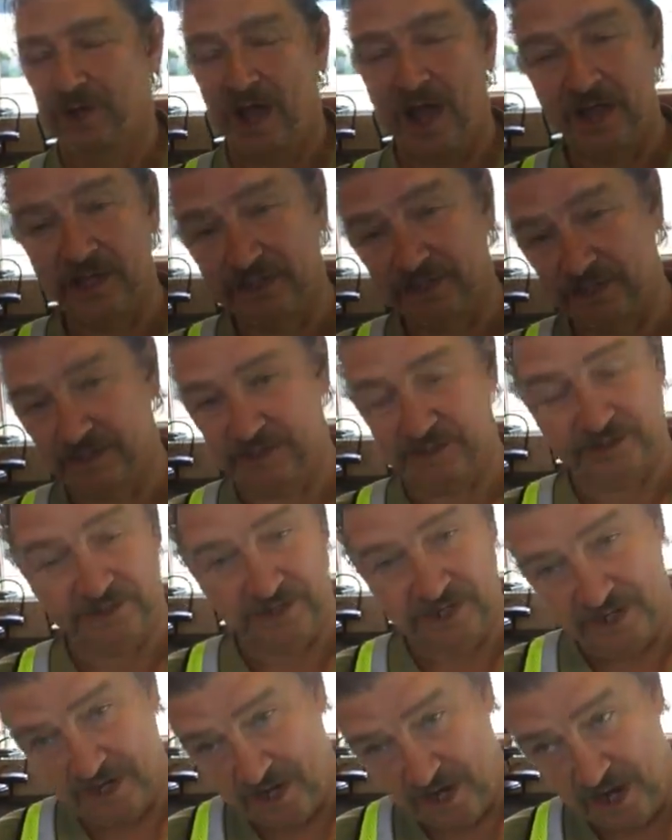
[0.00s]
I
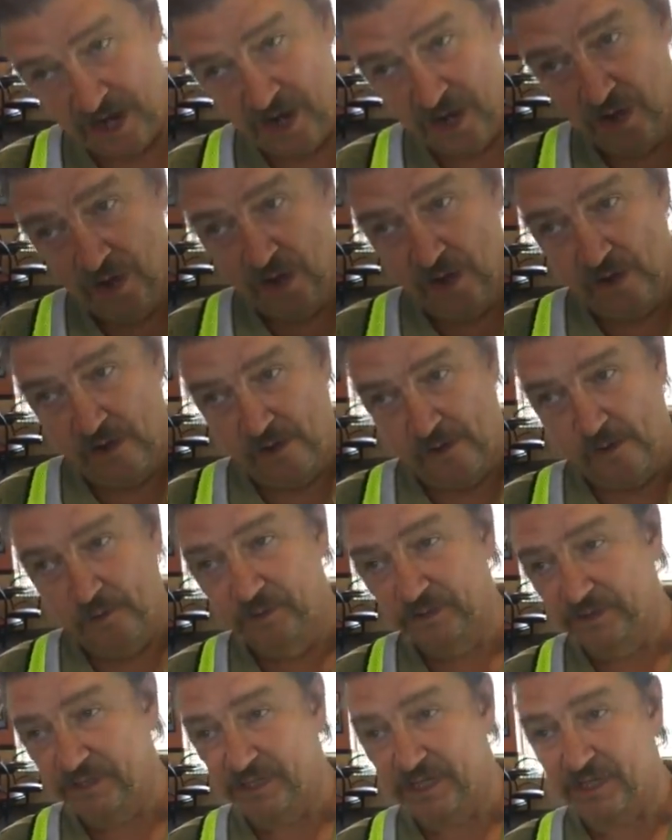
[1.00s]

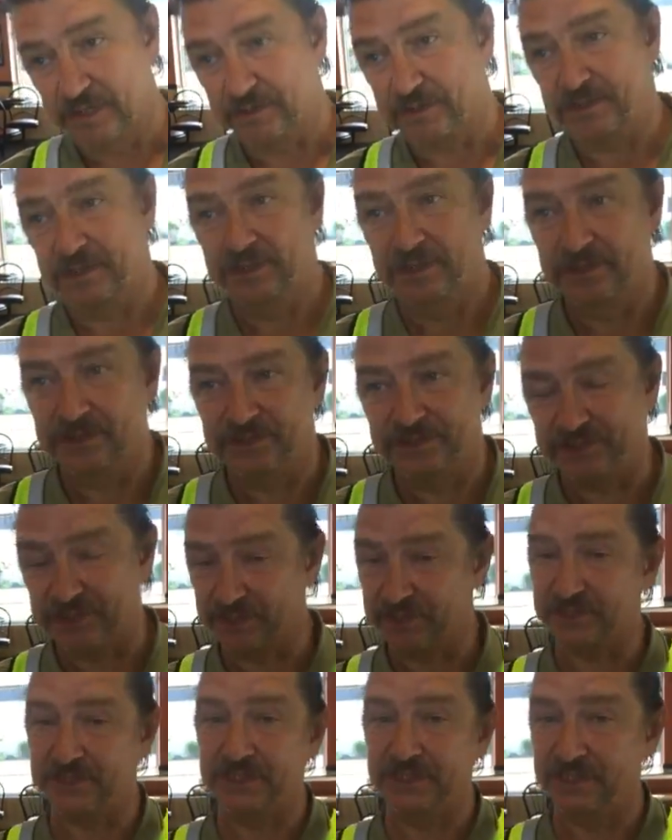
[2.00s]
only get
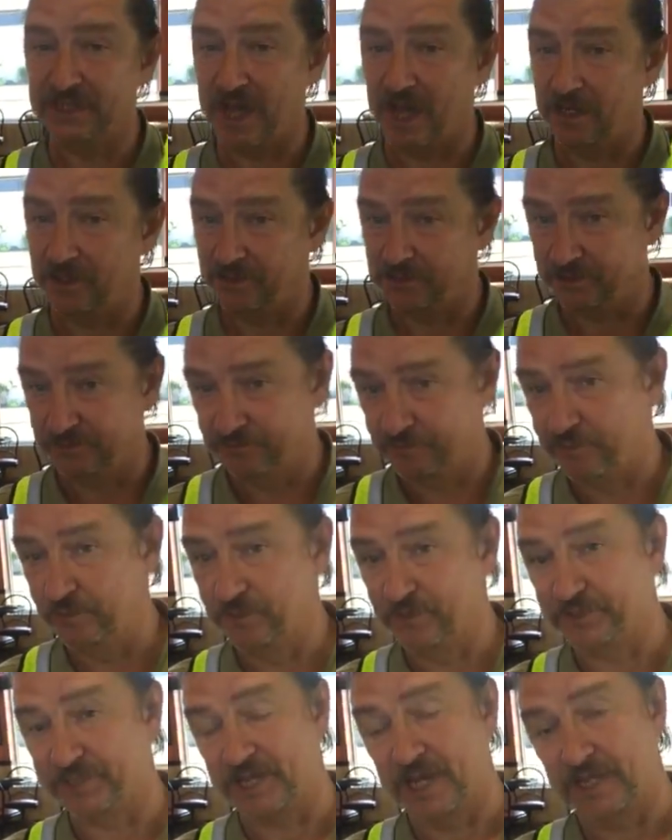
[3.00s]
$16 in
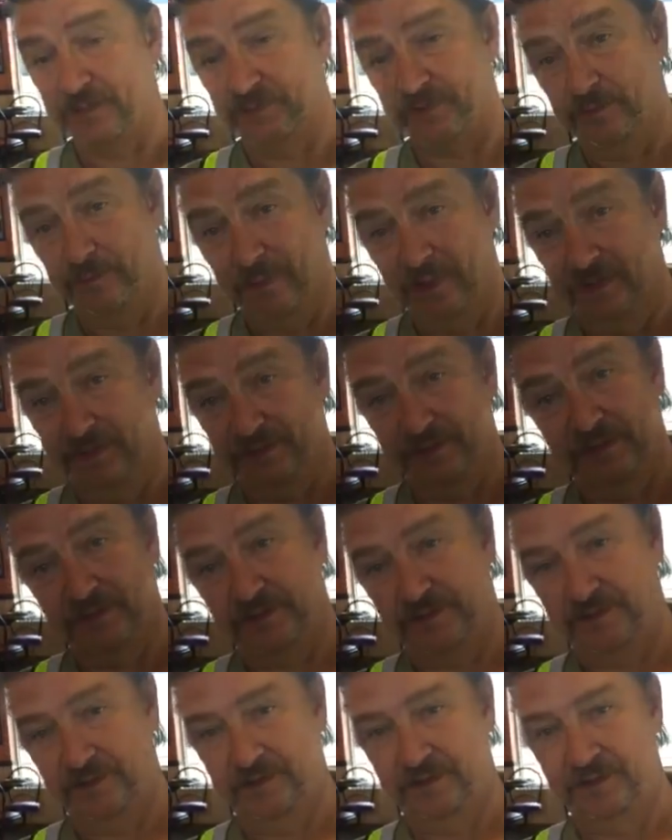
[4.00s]
food stamps a month
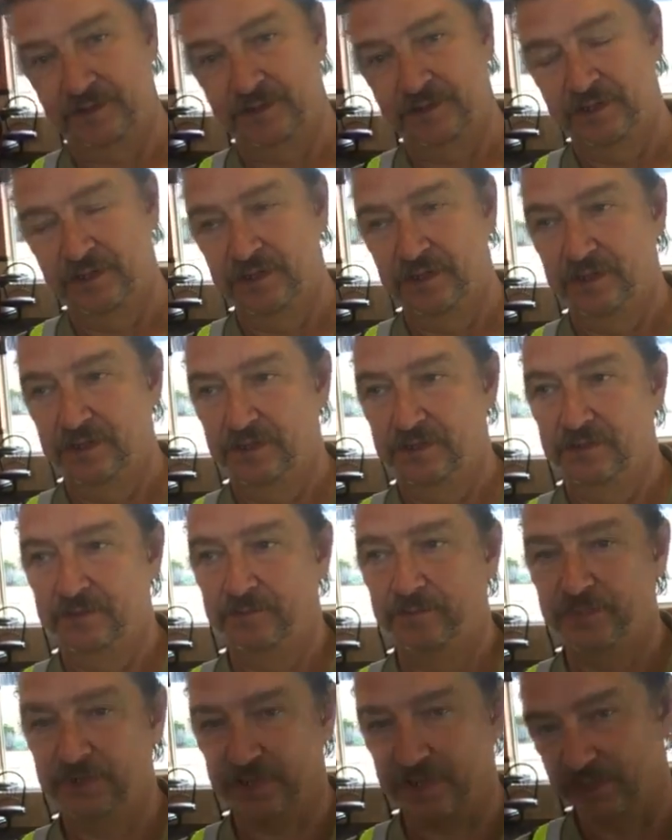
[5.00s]

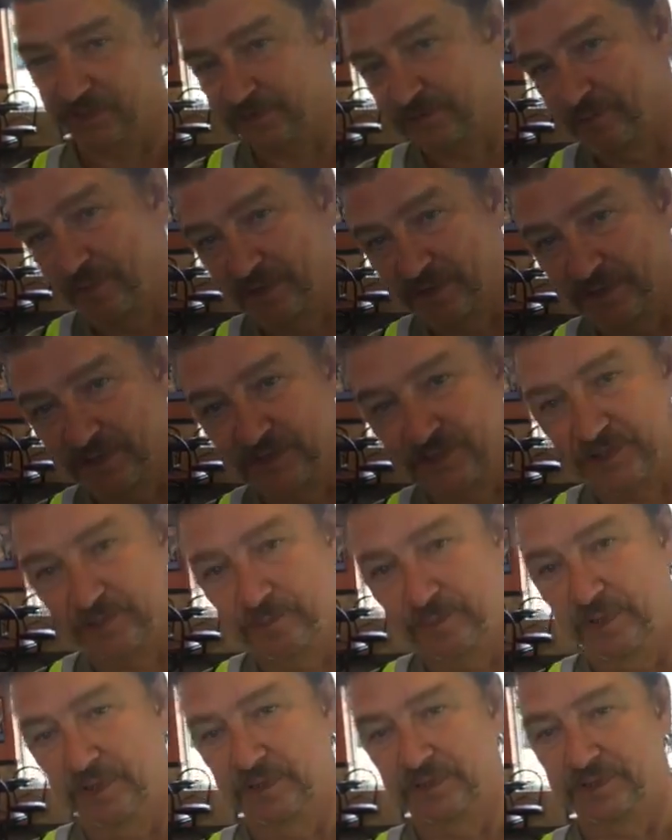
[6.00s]
because of my
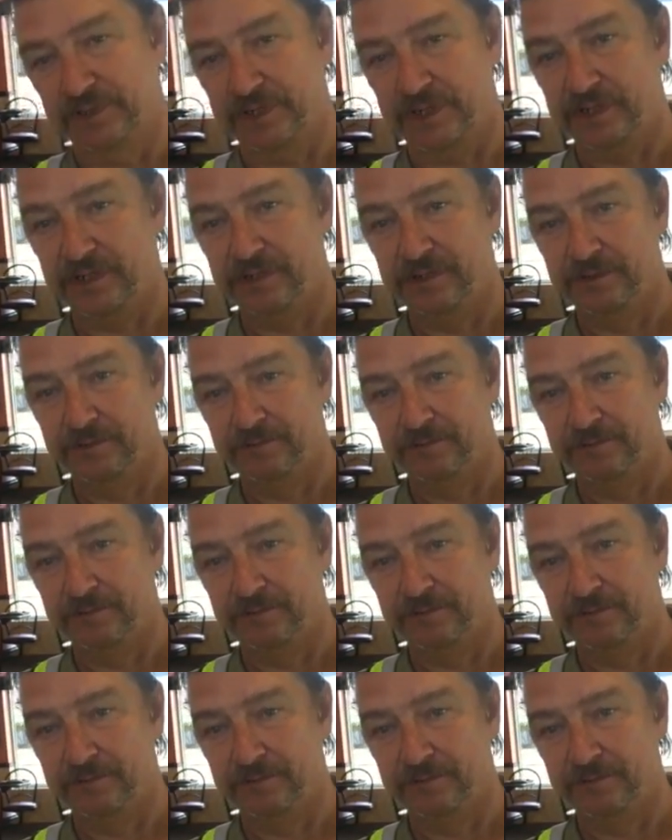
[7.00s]
disability.